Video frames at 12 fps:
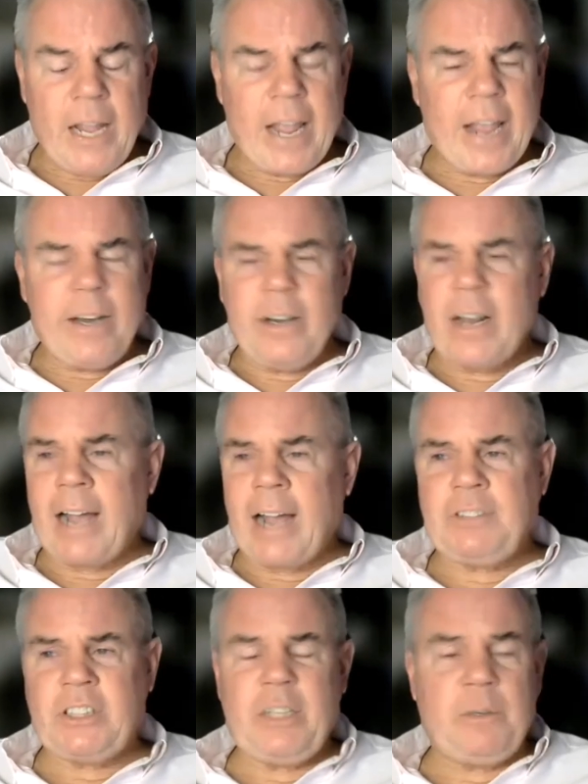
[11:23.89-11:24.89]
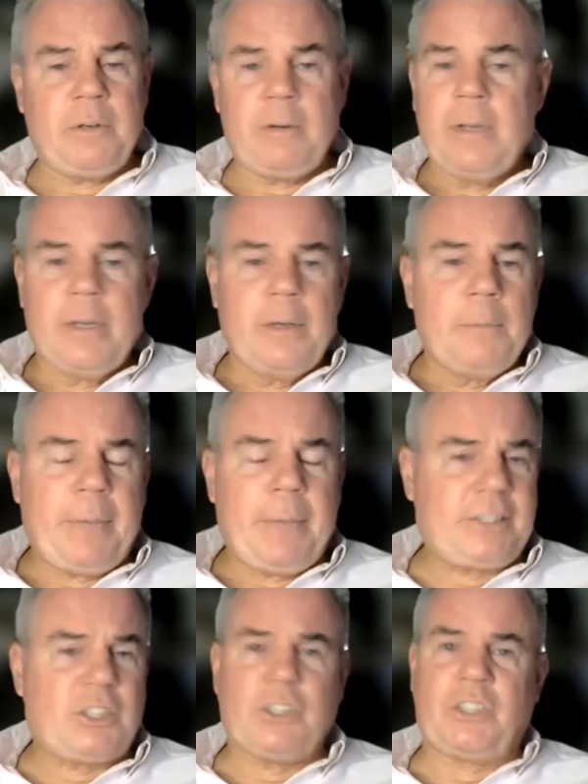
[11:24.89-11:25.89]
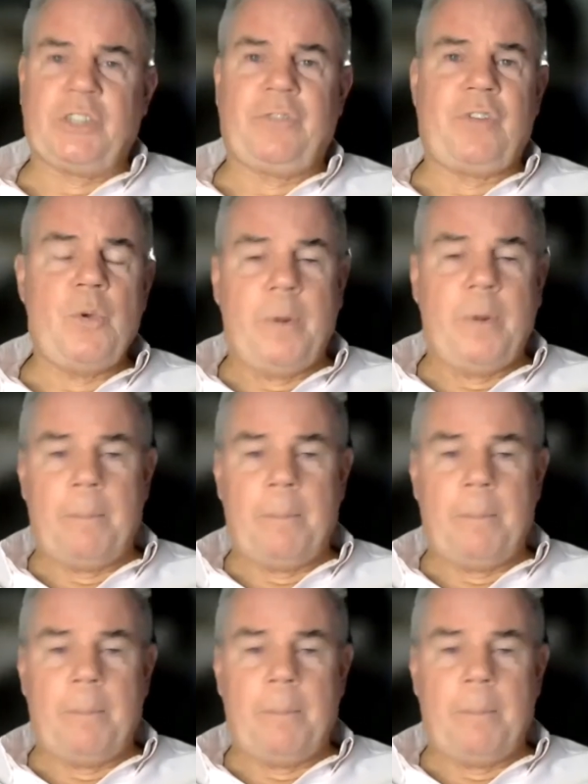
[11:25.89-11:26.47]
and I've seen pictures of you and